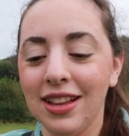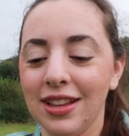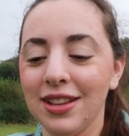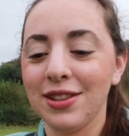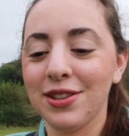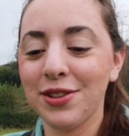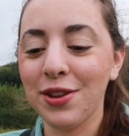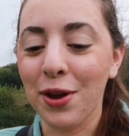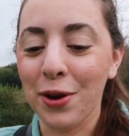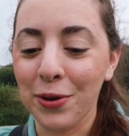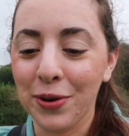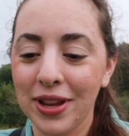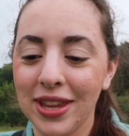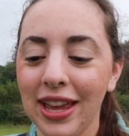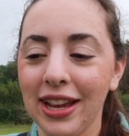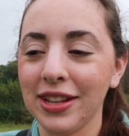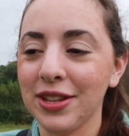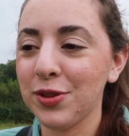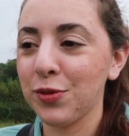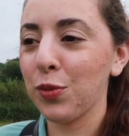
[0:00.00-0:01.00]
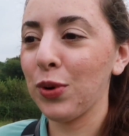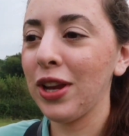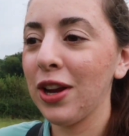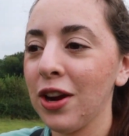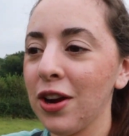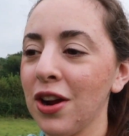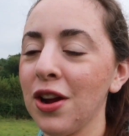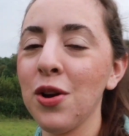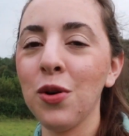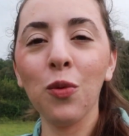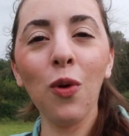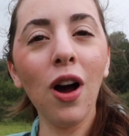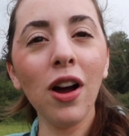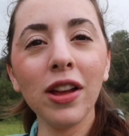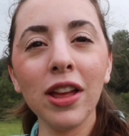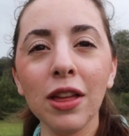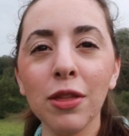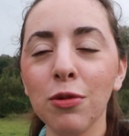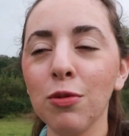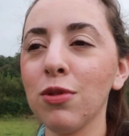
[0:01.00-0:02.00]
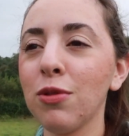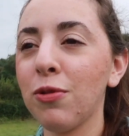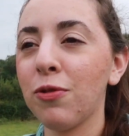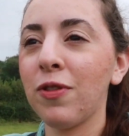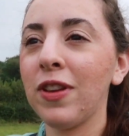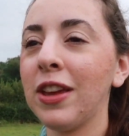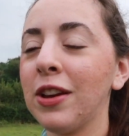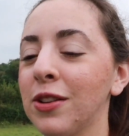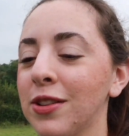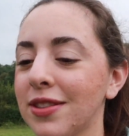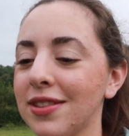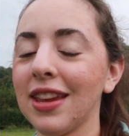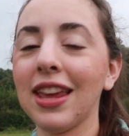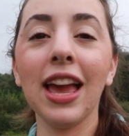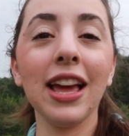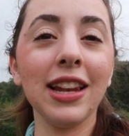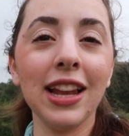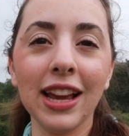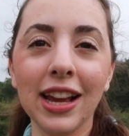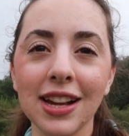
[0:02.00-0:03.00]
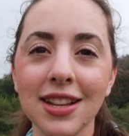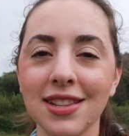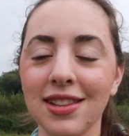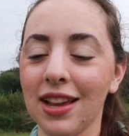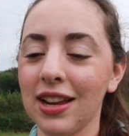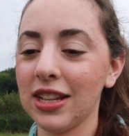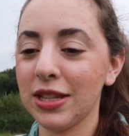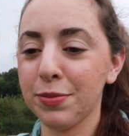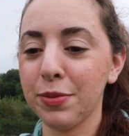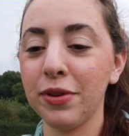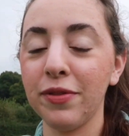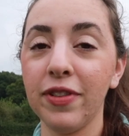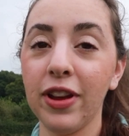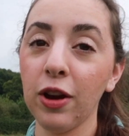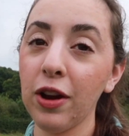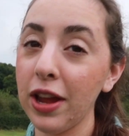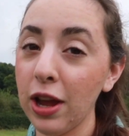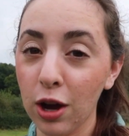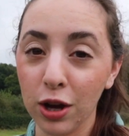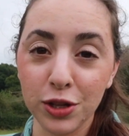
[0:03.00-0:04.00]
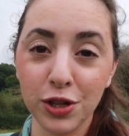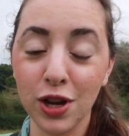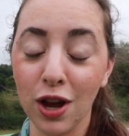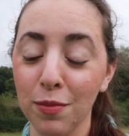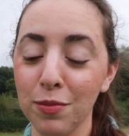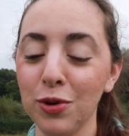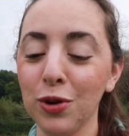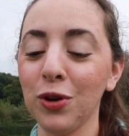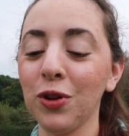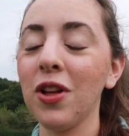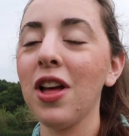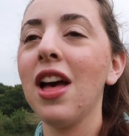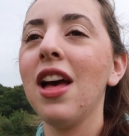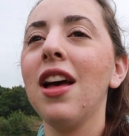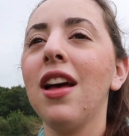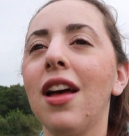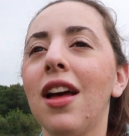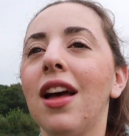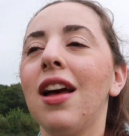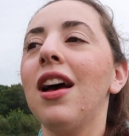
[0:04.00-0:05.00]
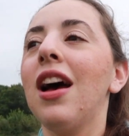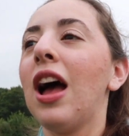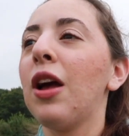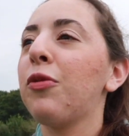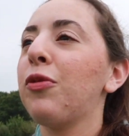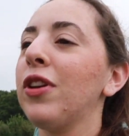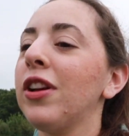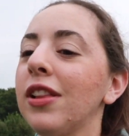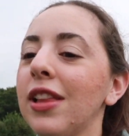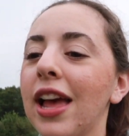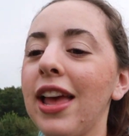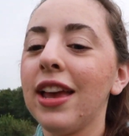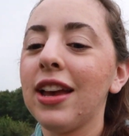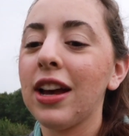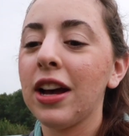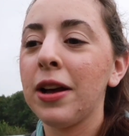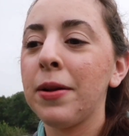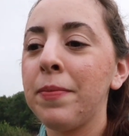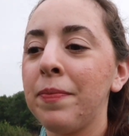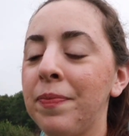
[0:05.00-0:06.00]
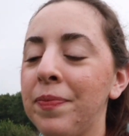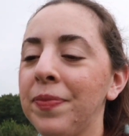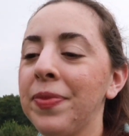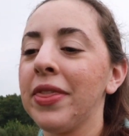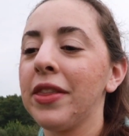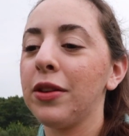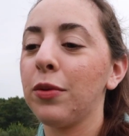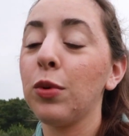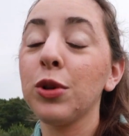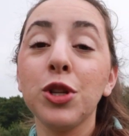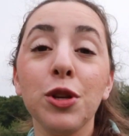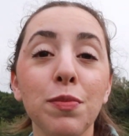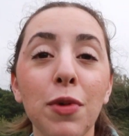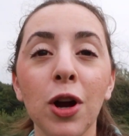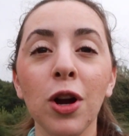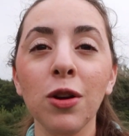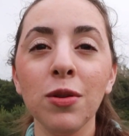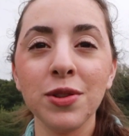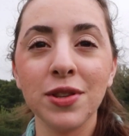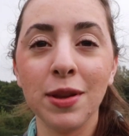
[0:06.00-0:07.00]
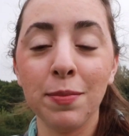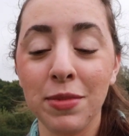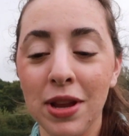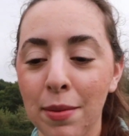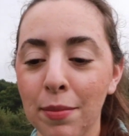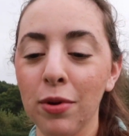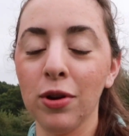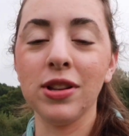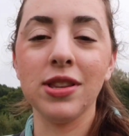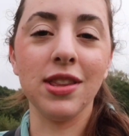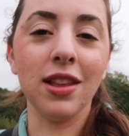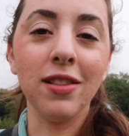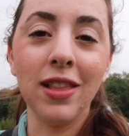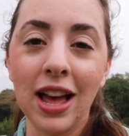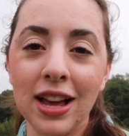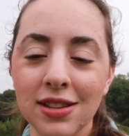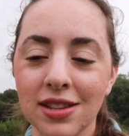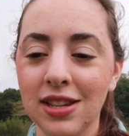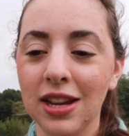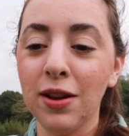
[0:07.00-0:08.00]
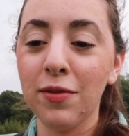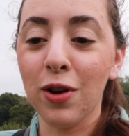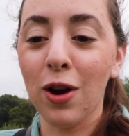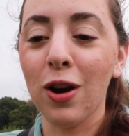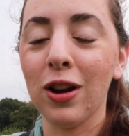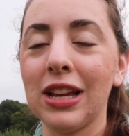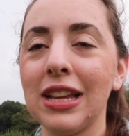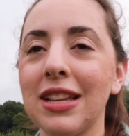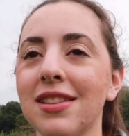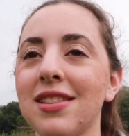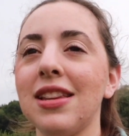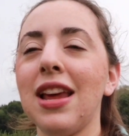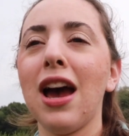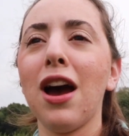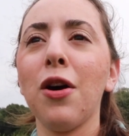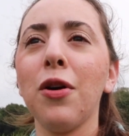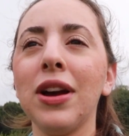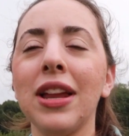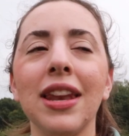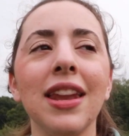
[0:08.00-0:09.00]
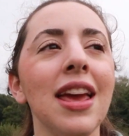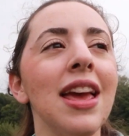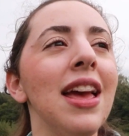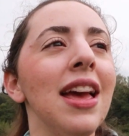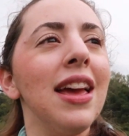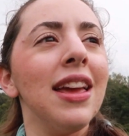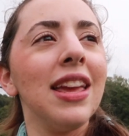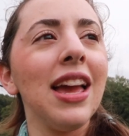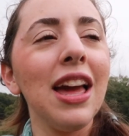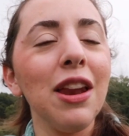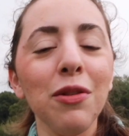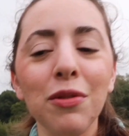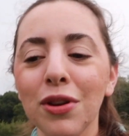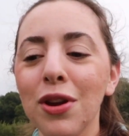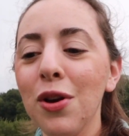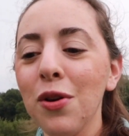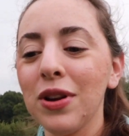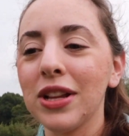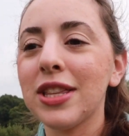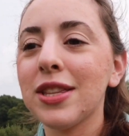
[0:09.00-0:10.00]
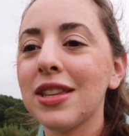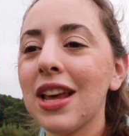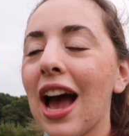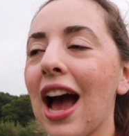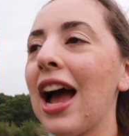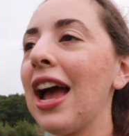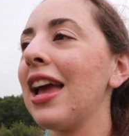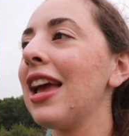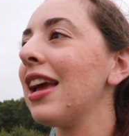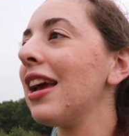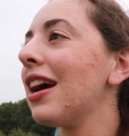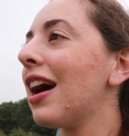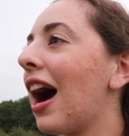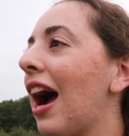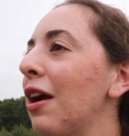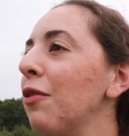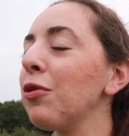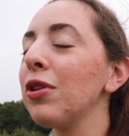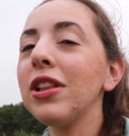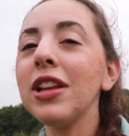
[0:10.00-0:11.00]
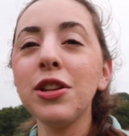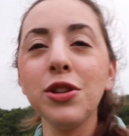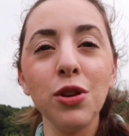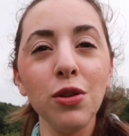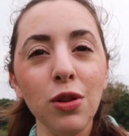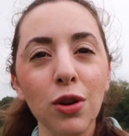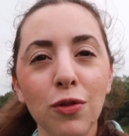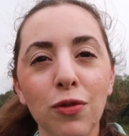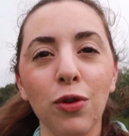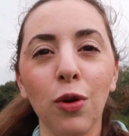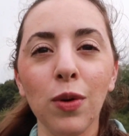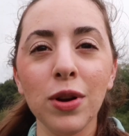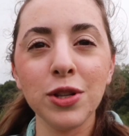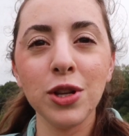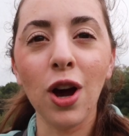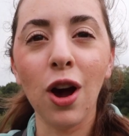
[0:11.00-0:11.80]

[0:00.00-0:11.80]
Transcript: So yes, we are walking through the fields. Again, like I said, it's been very autumnal. I feel like, well, tomorrow is September, it's the last day of August now, and yeah, I don't know, I really do look forward to